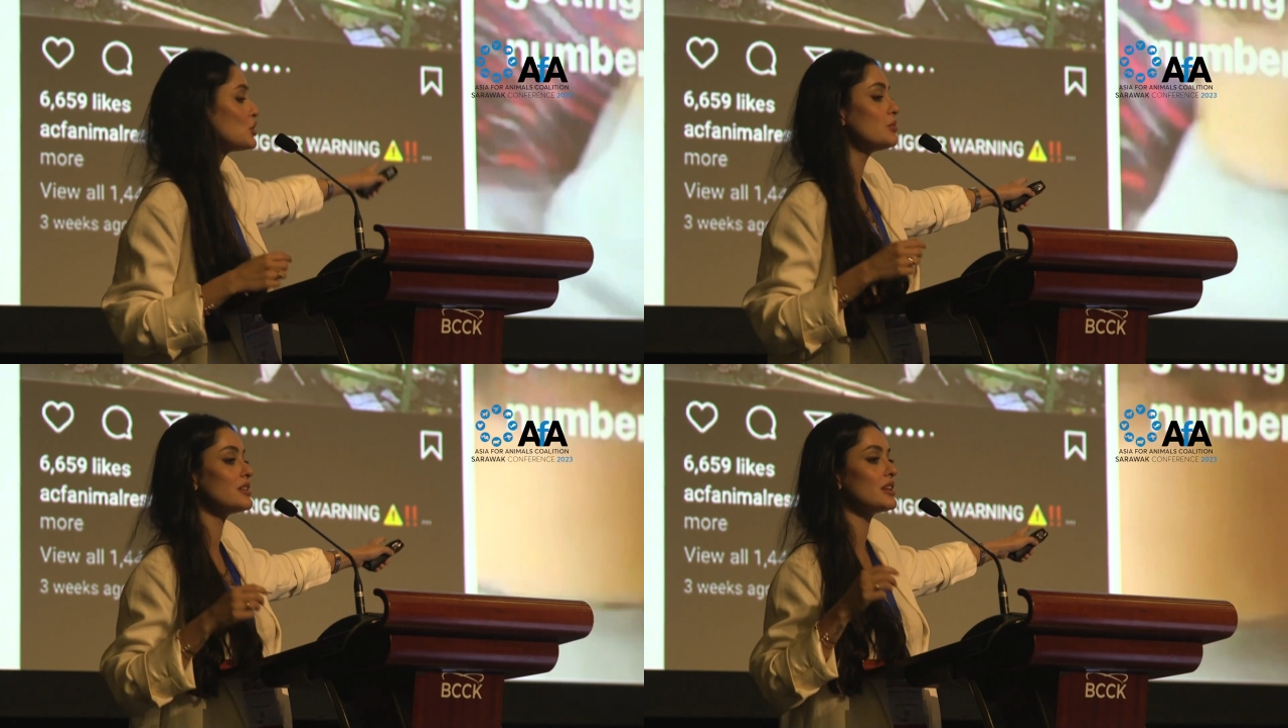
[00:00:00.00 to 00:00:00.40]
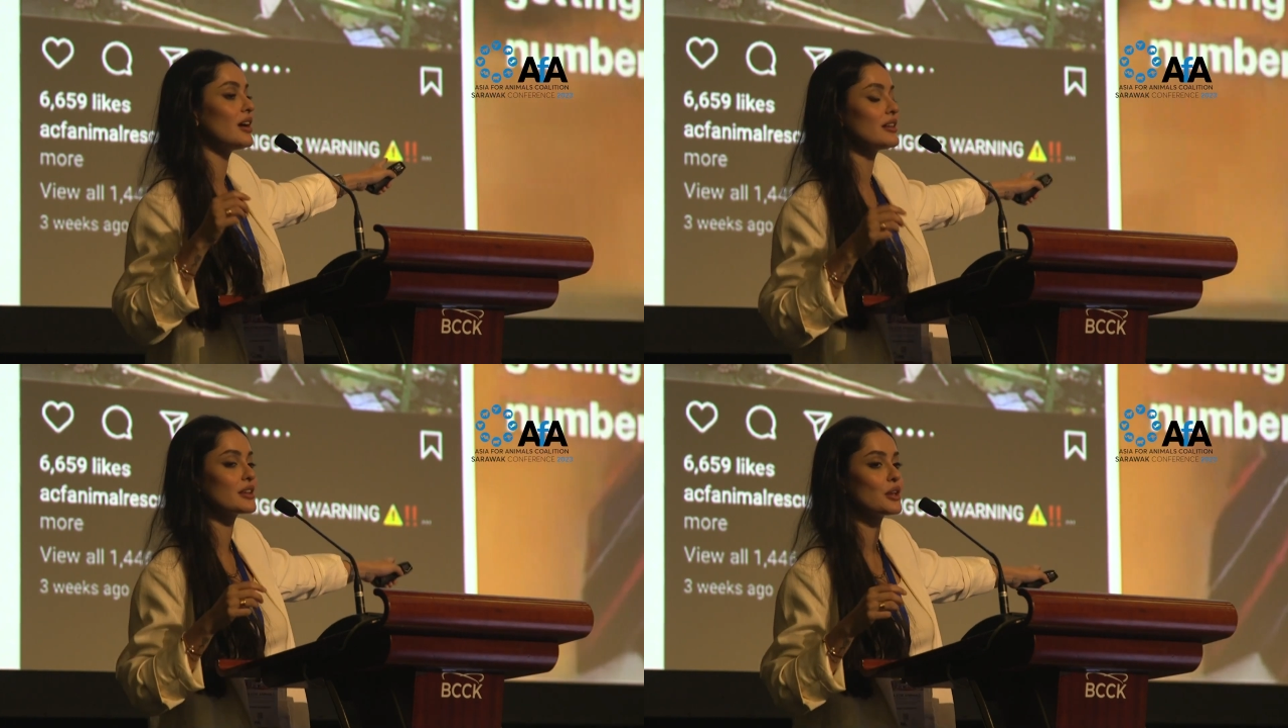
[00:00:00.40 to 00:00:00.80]
too busy
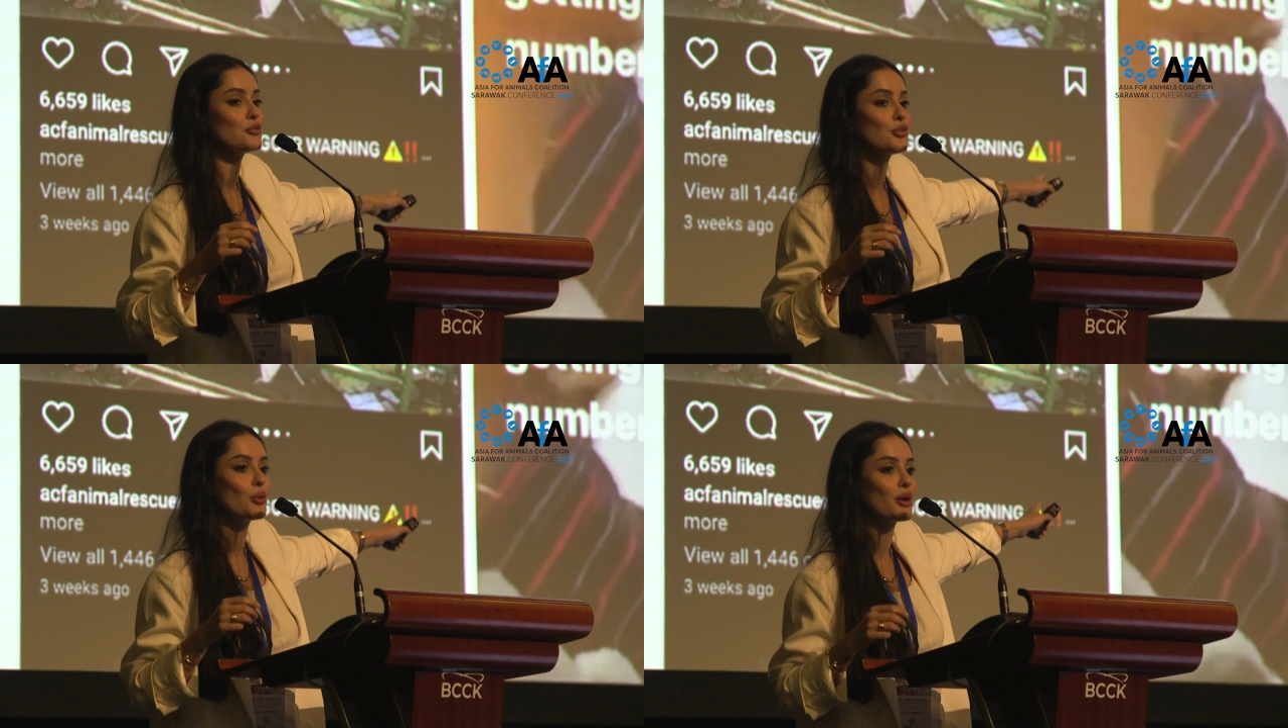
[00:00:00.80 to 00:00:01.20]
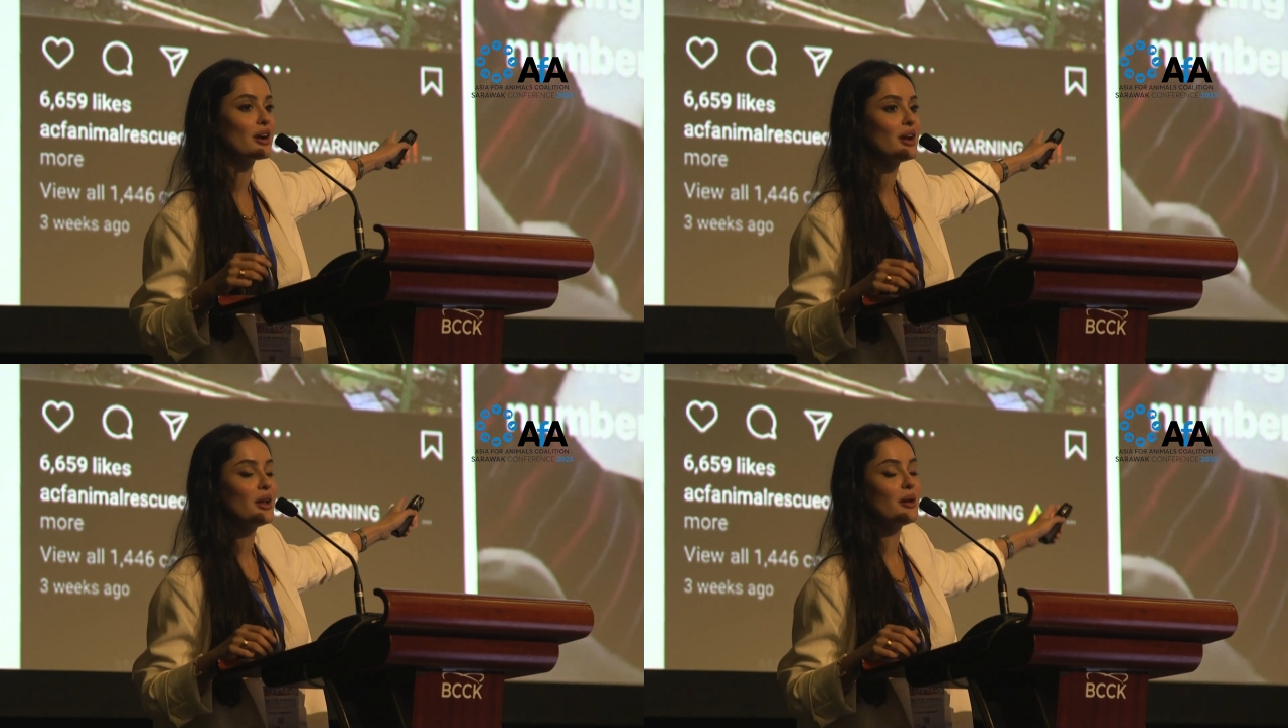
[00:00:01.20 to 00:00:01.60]
asking
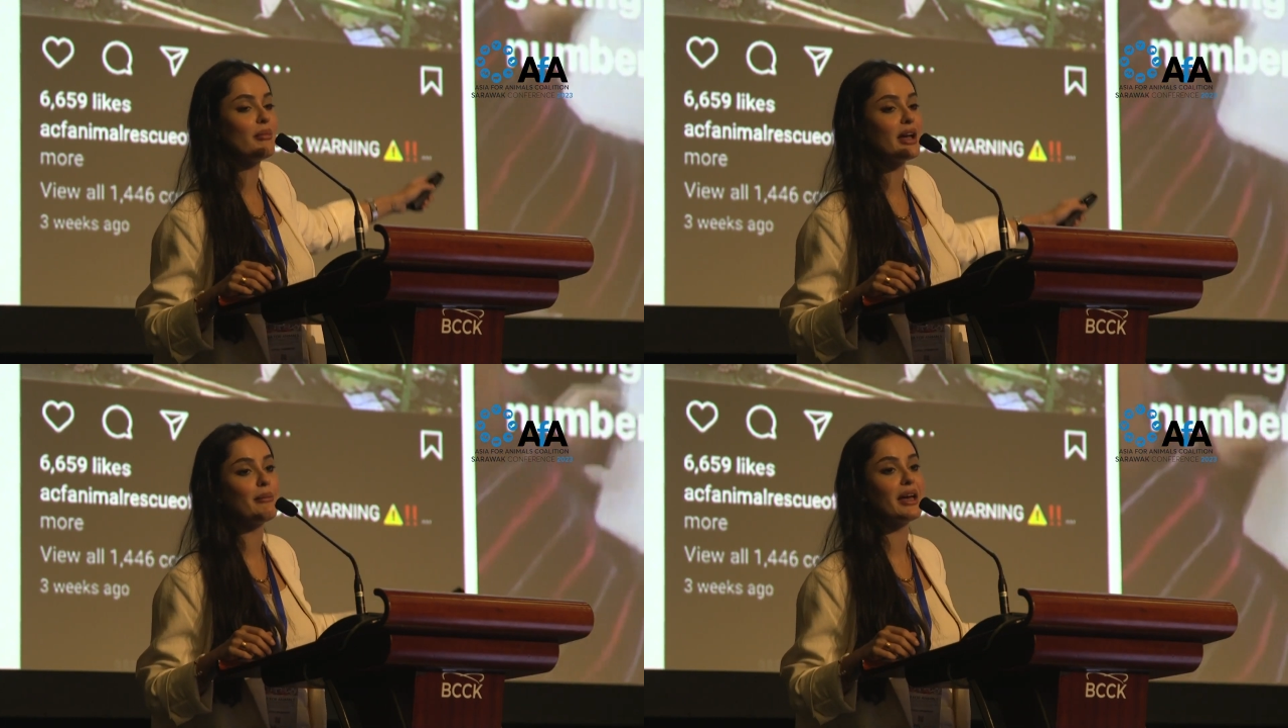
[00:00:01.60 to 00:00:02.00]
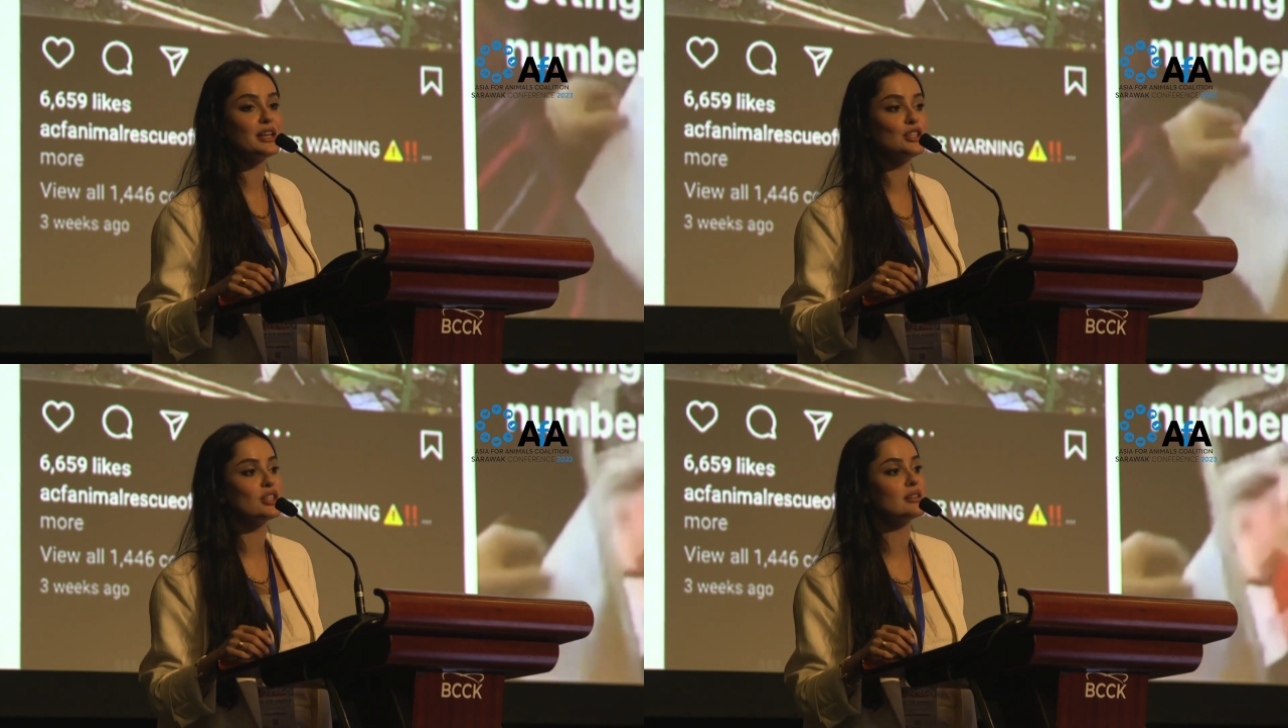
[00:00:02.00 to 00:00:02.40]
for my
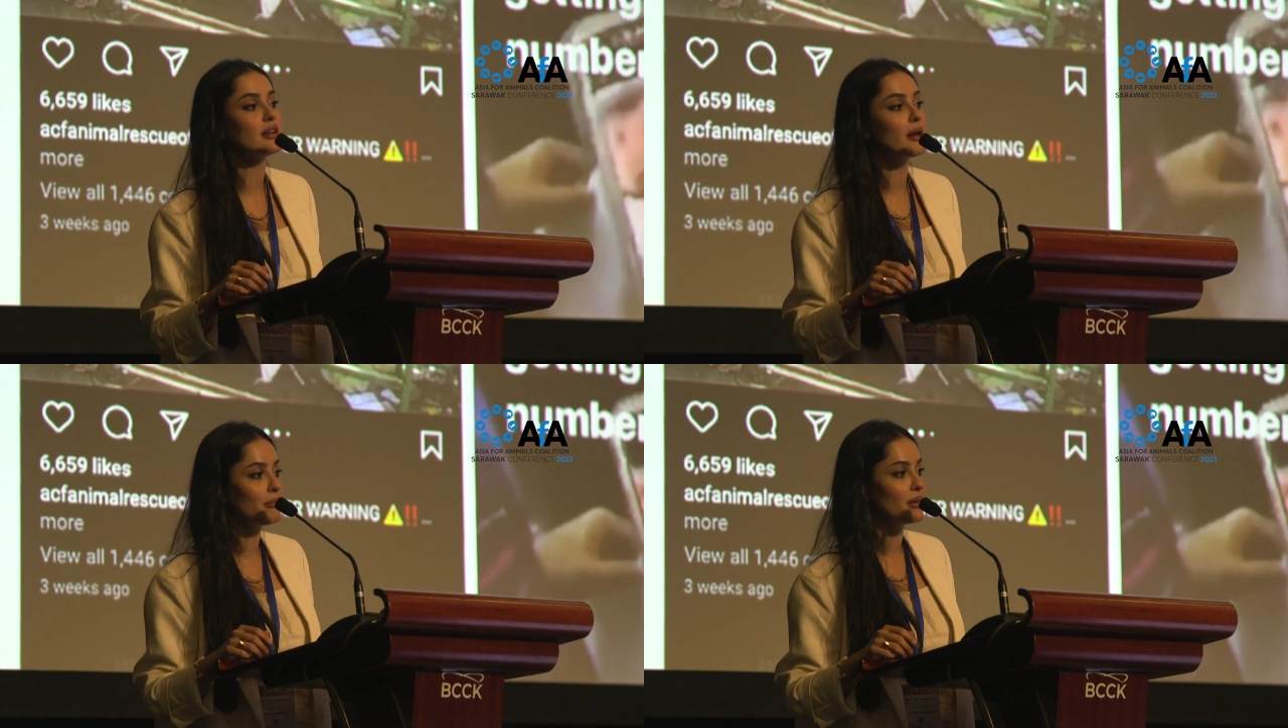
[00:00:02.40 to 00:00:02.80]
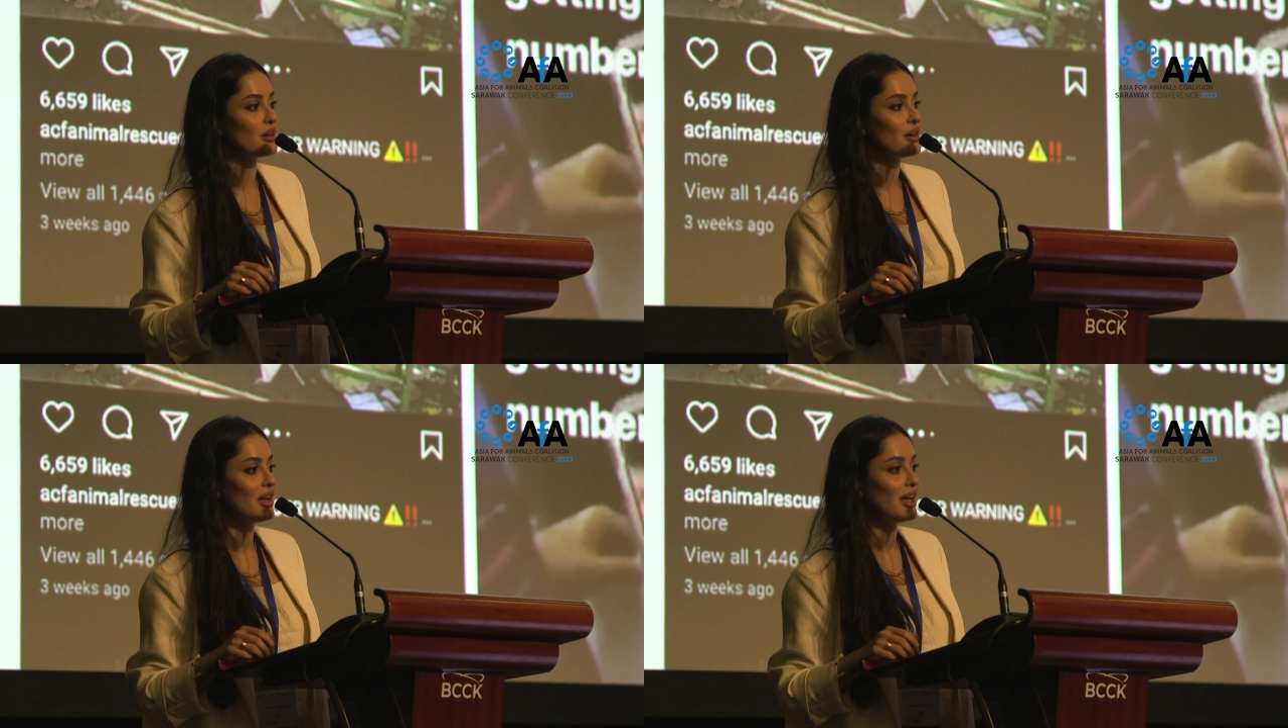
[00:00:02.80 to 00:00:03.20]
manager's
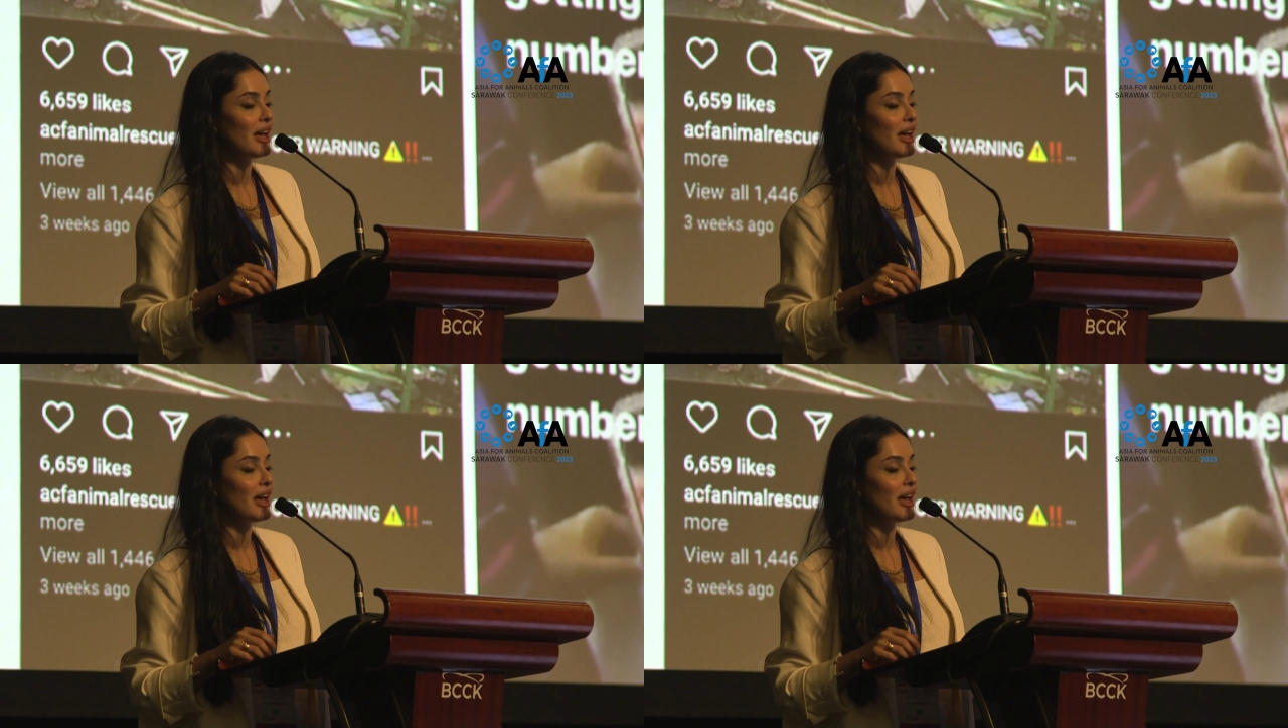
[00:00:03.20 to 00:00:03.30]
number